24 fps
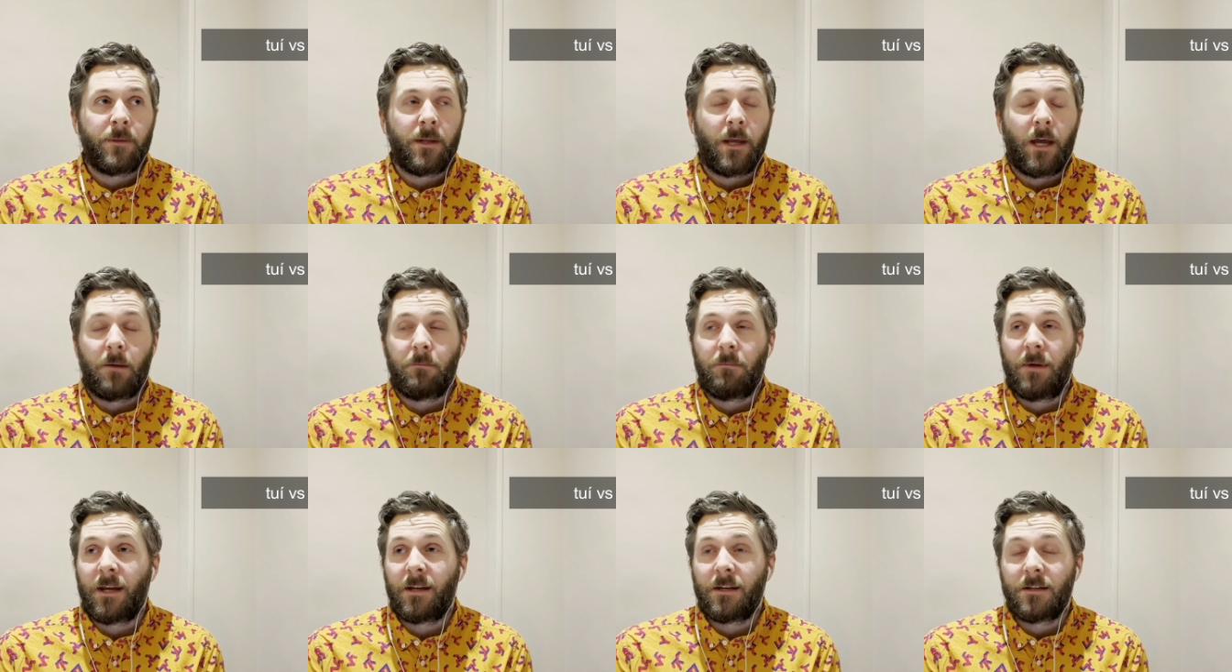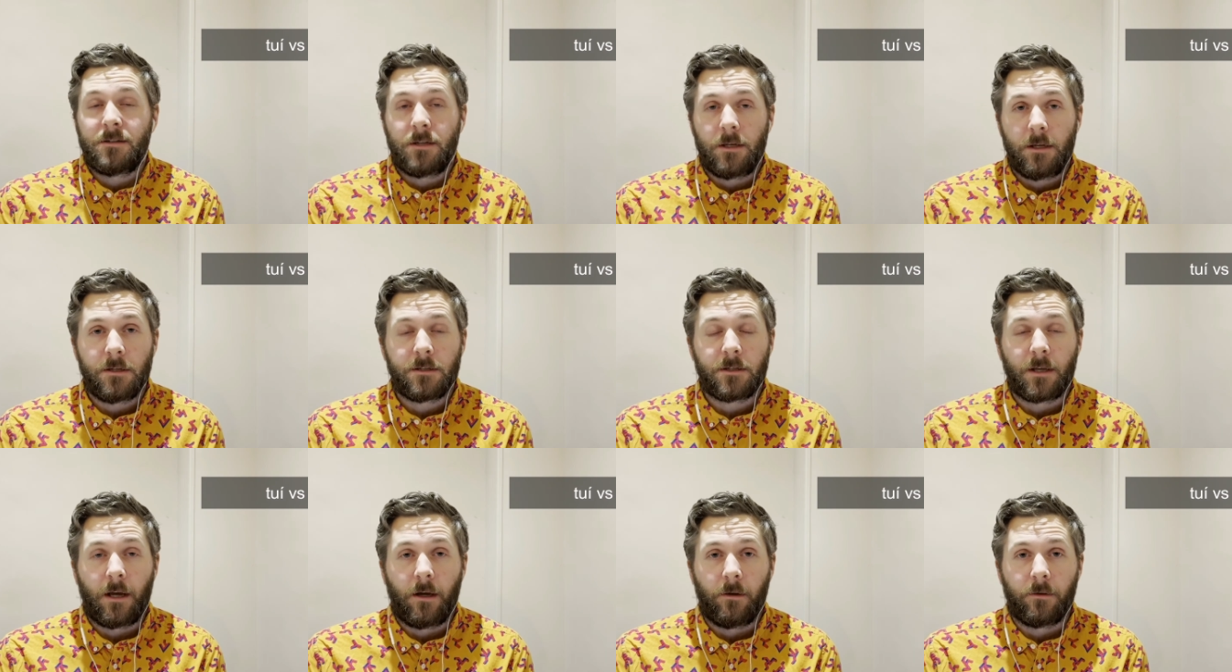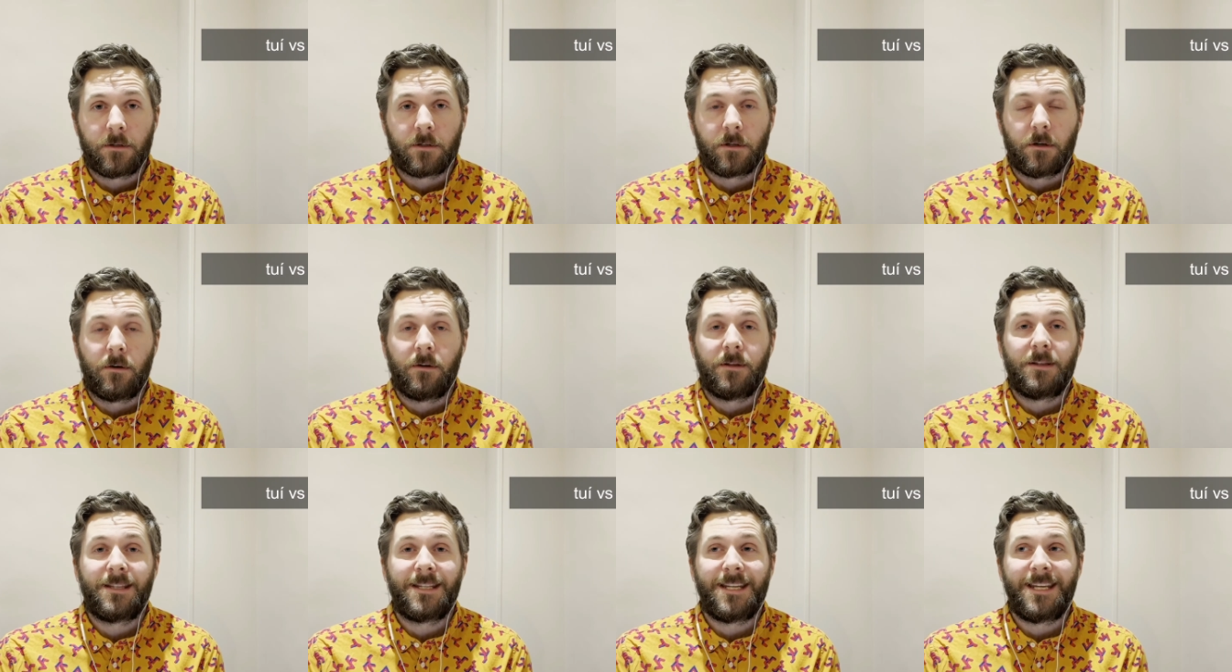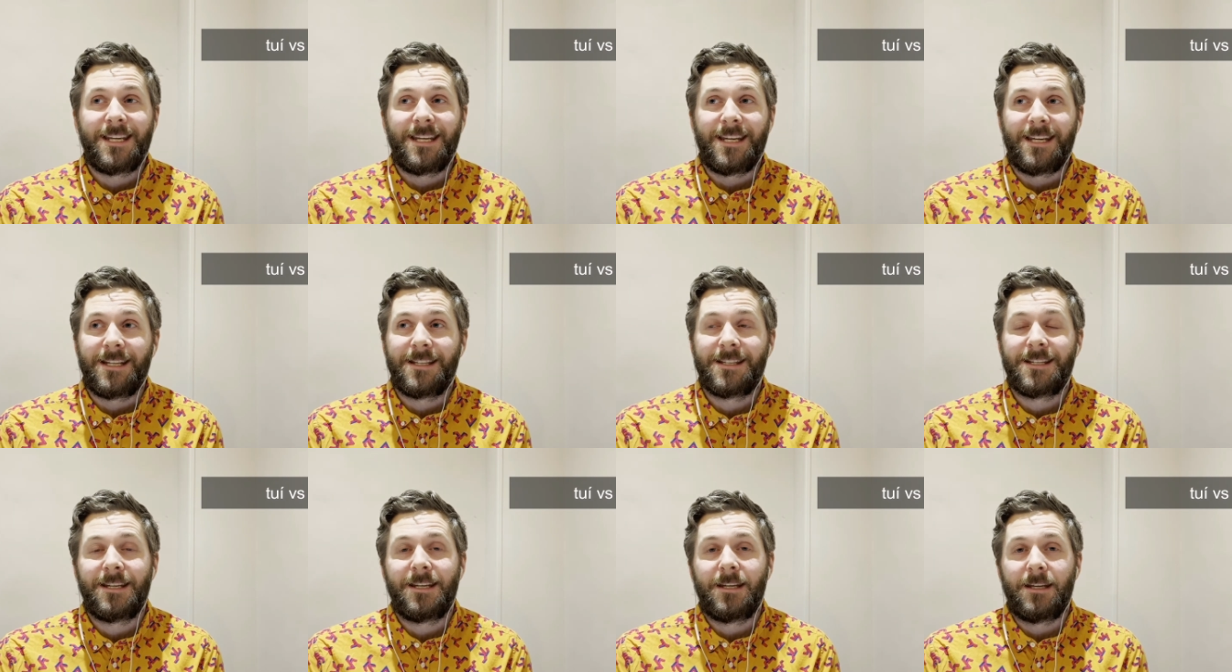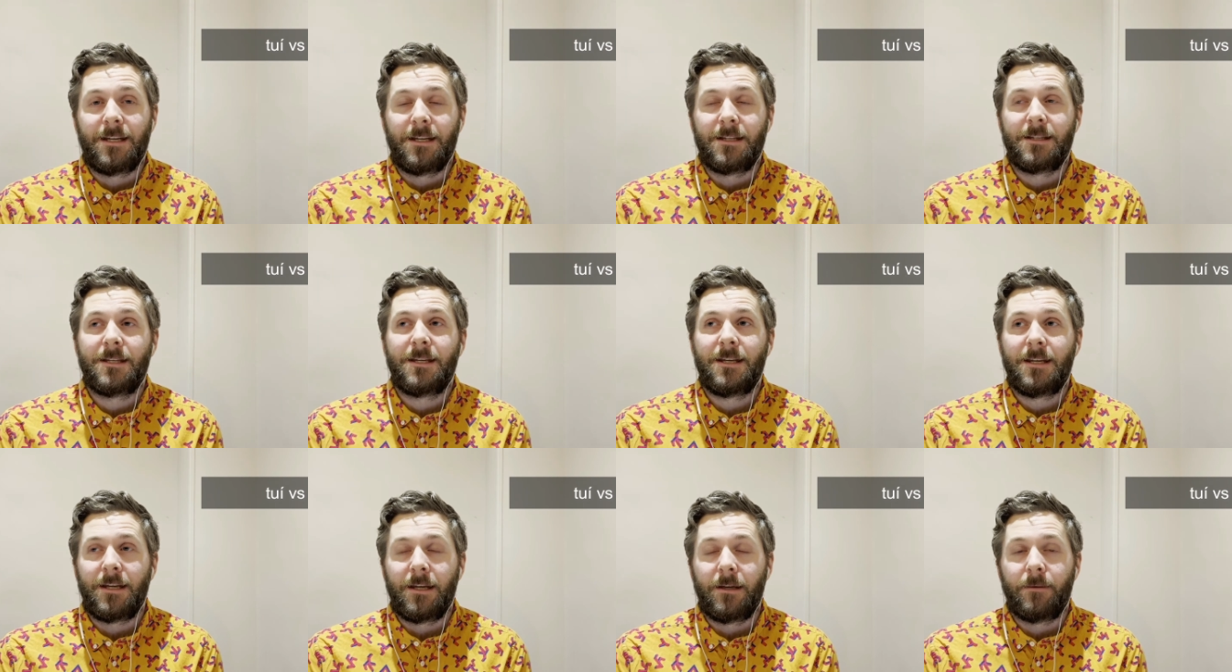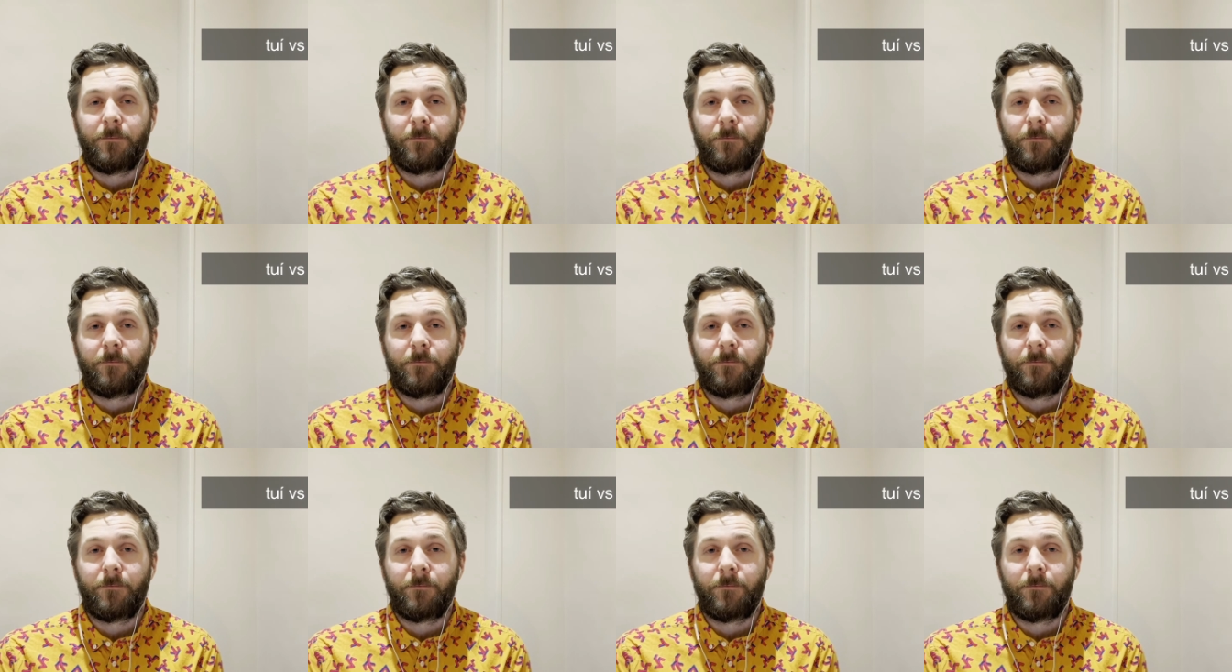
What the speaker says: and make it a T sound. So T, T, T.